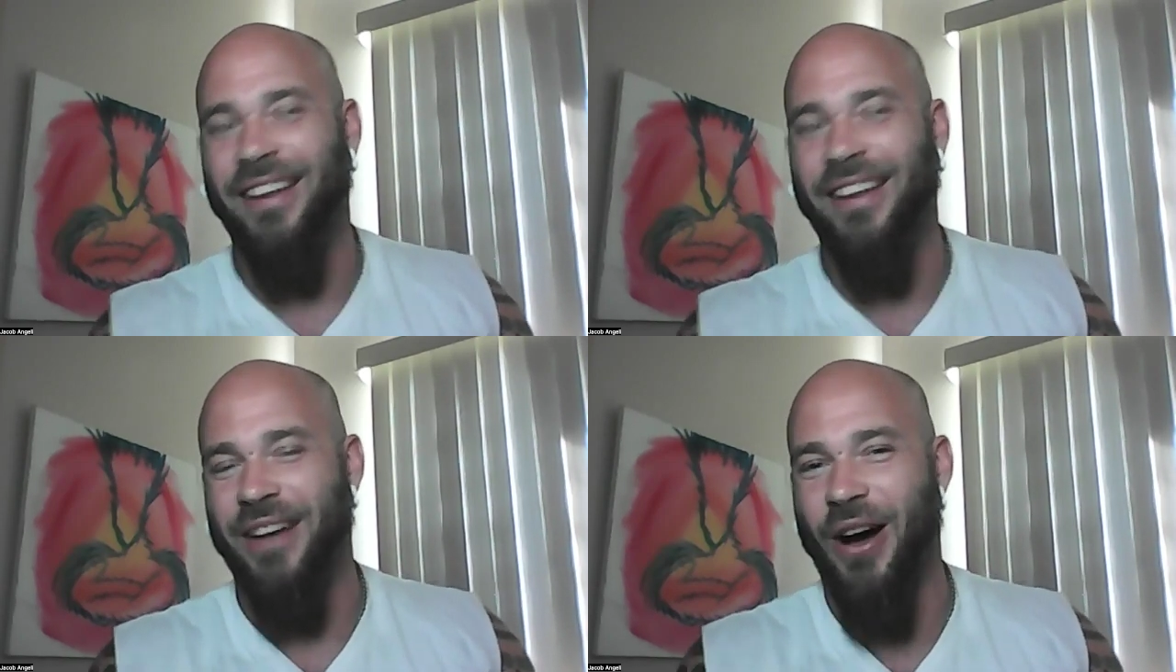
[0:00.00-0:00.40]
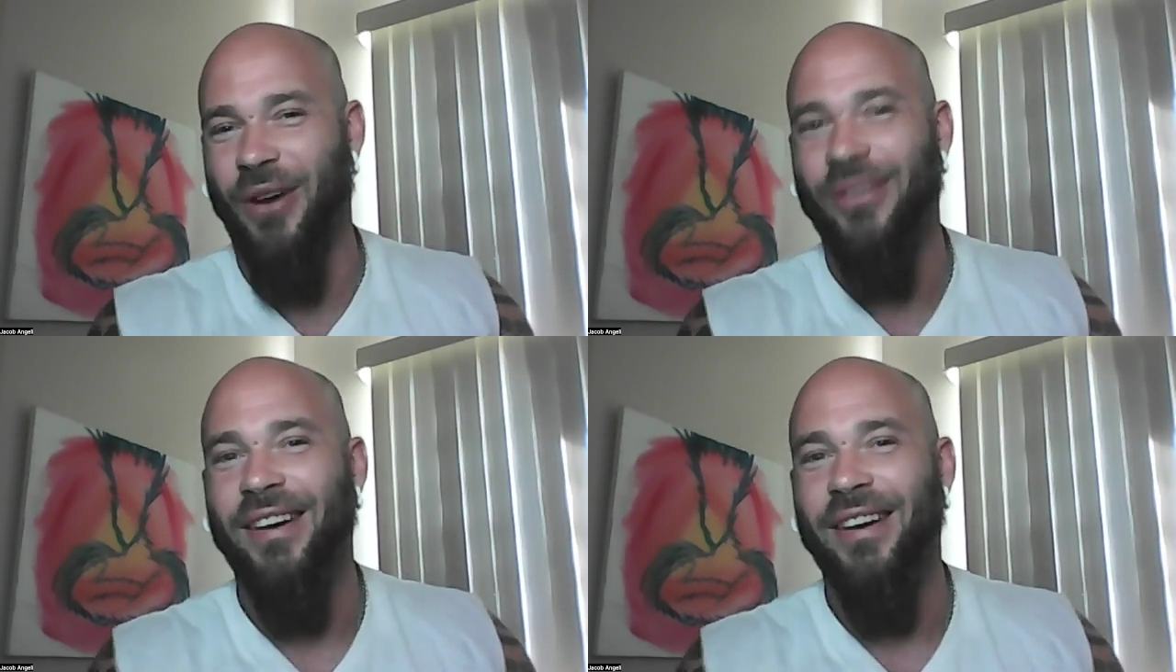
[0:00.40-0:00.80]

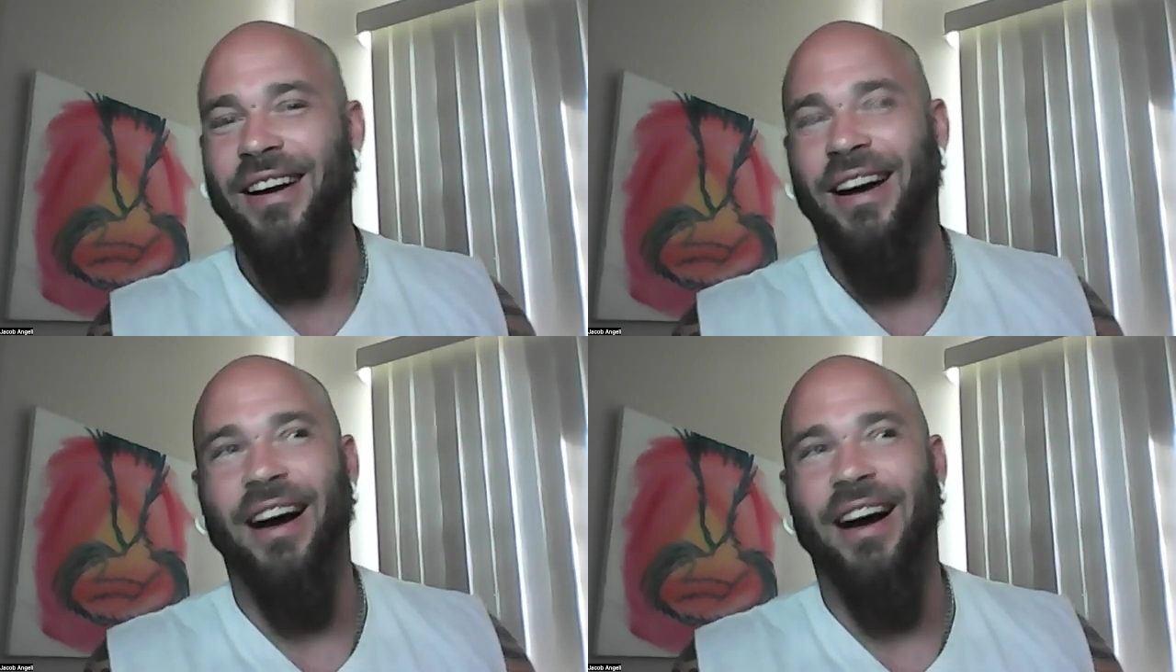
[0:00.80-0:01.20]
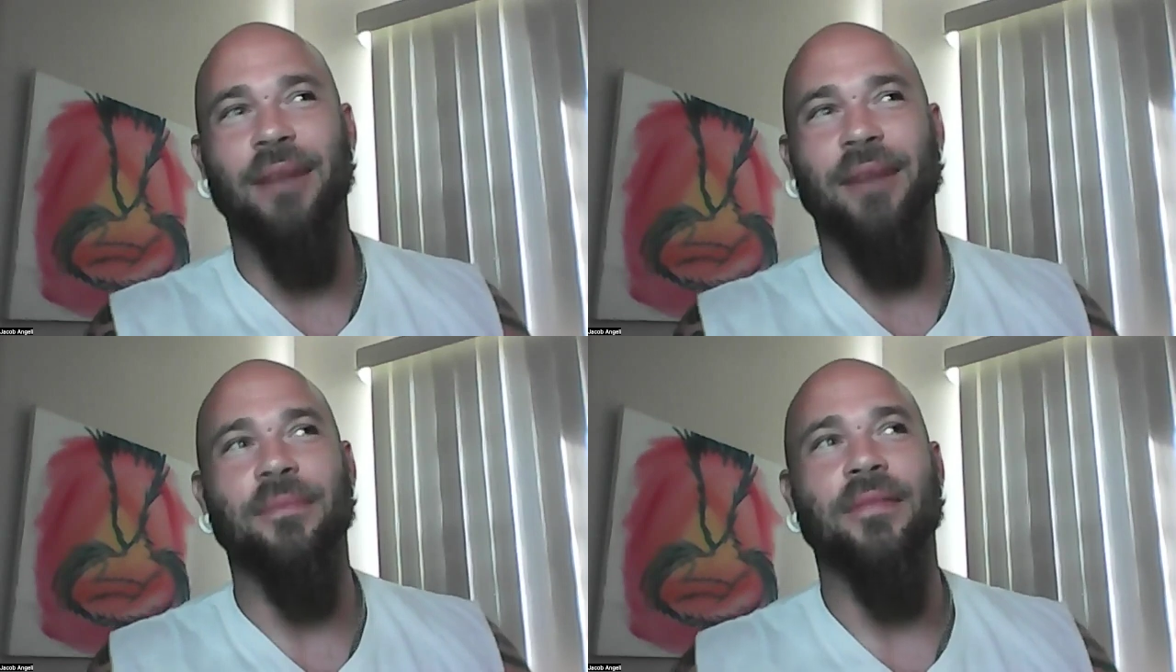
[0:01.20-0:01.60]
no.
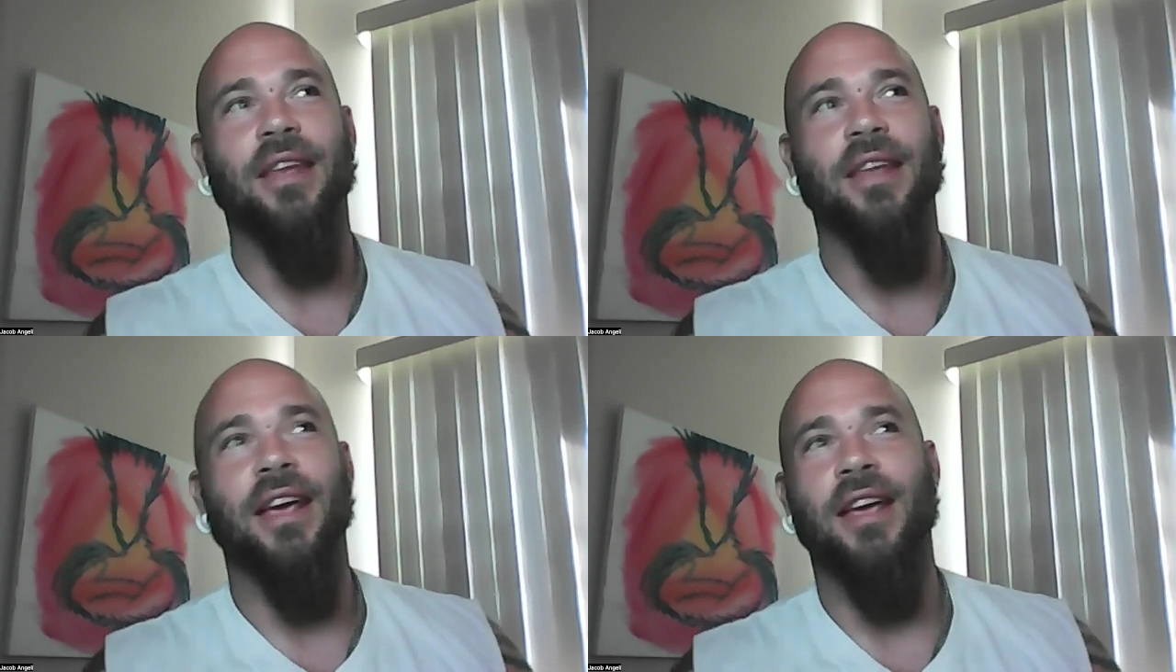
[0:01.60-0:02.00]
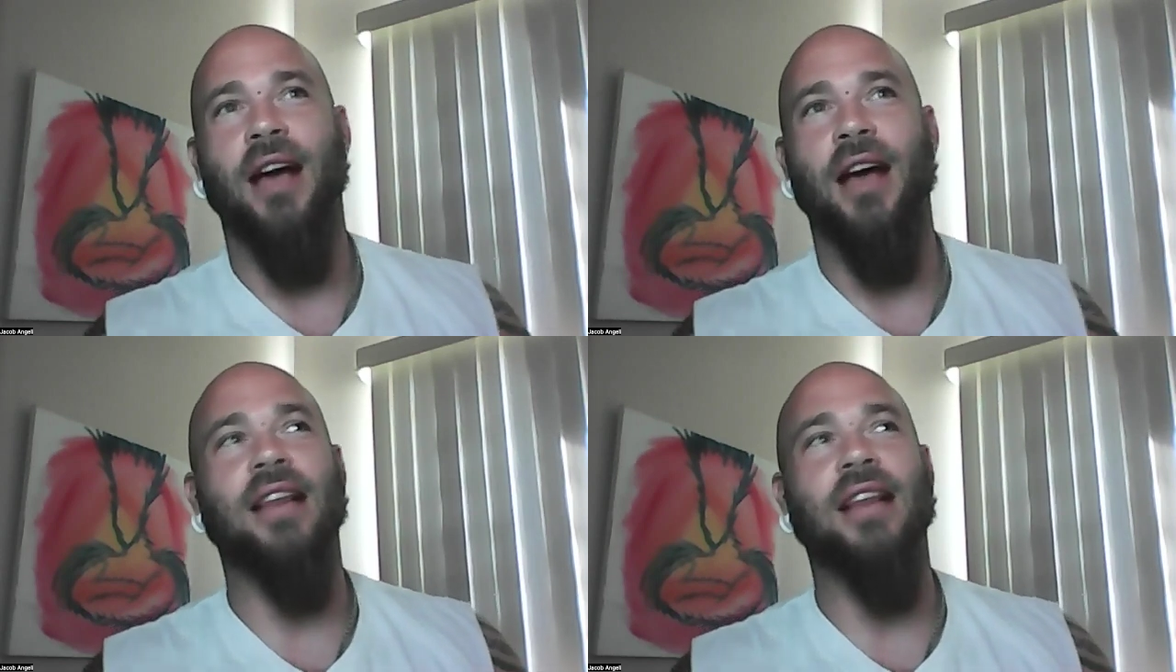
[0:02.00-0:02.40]
Um,
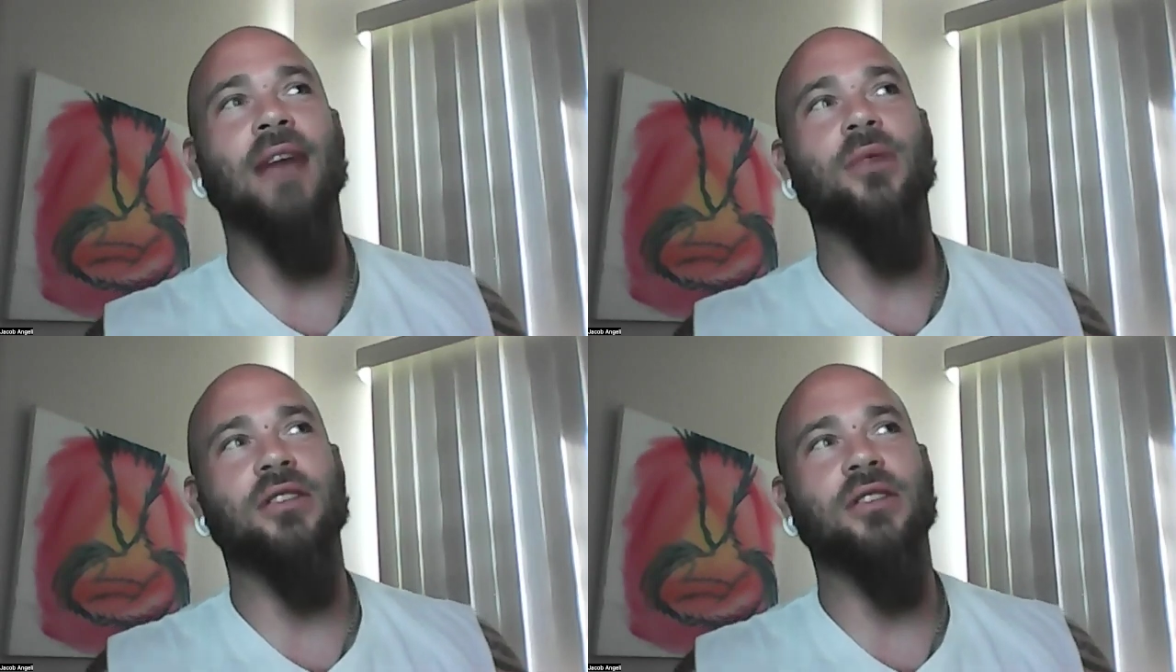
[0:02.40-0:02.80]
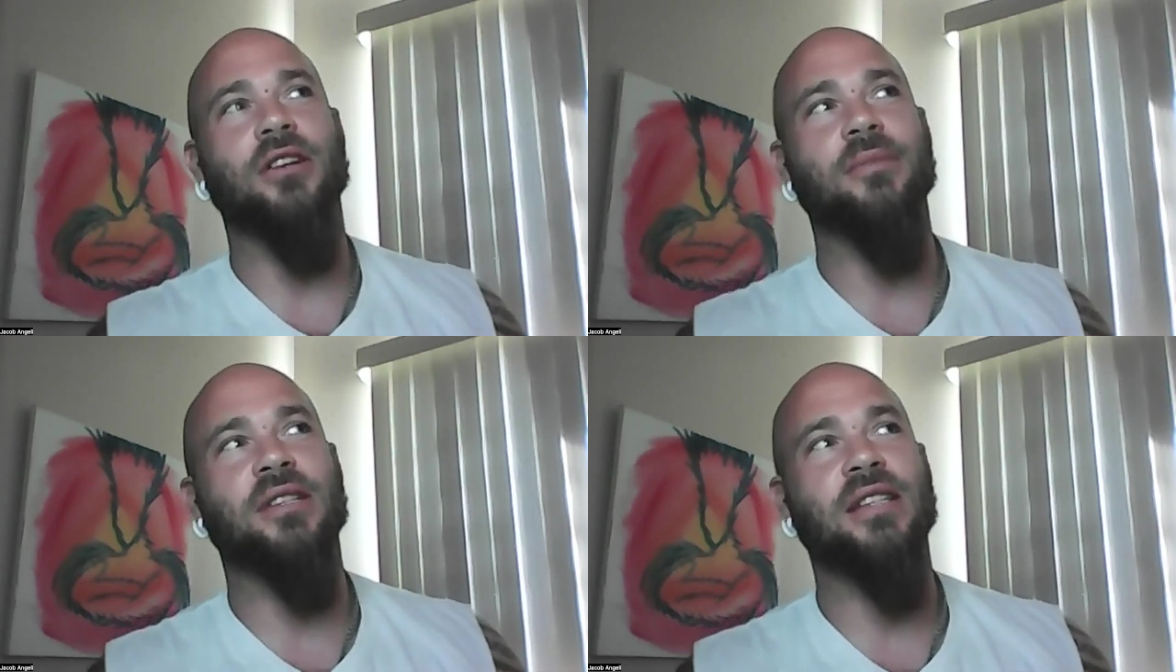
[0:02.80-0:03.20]
I once
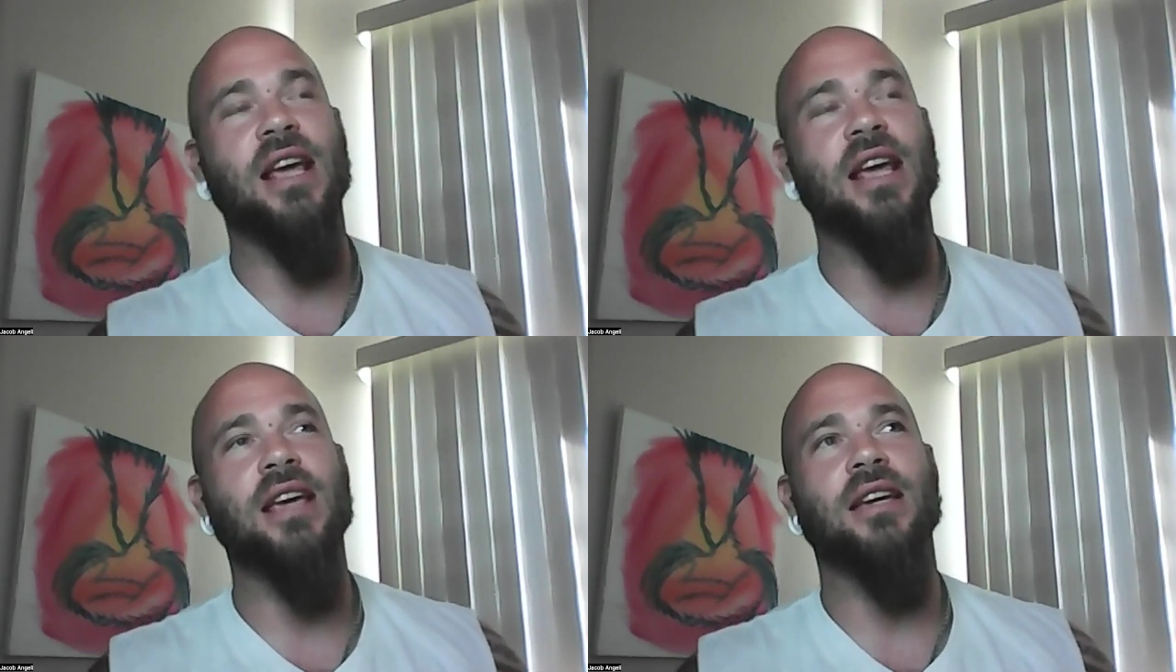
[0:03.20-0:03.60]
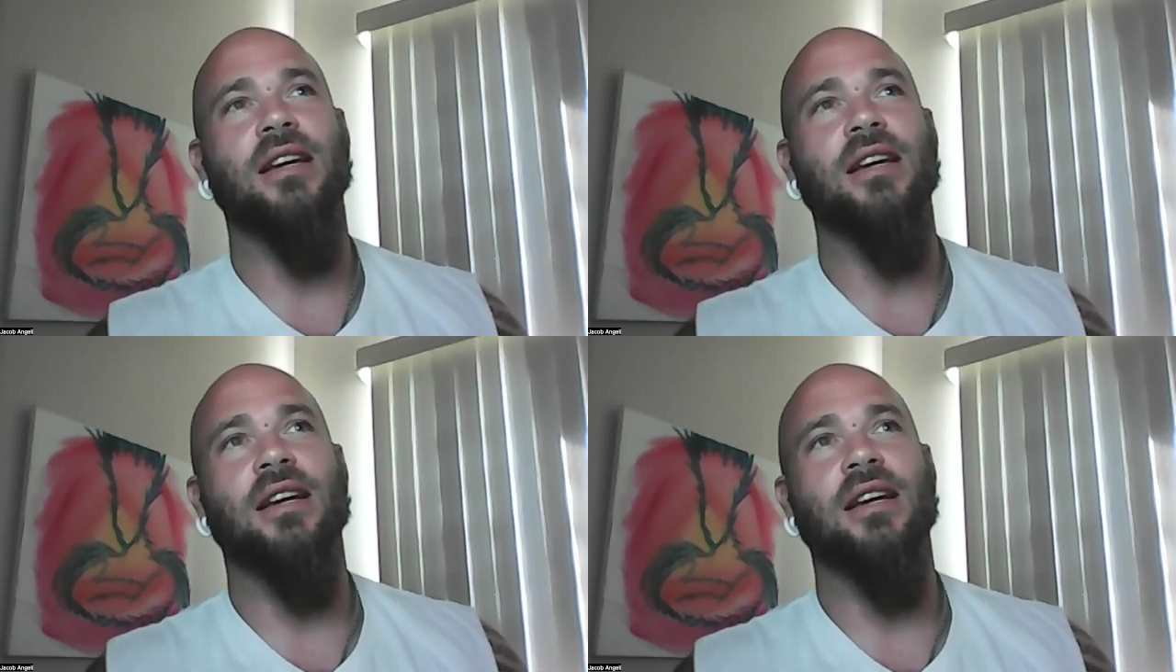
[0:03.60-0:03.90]
heard a mistake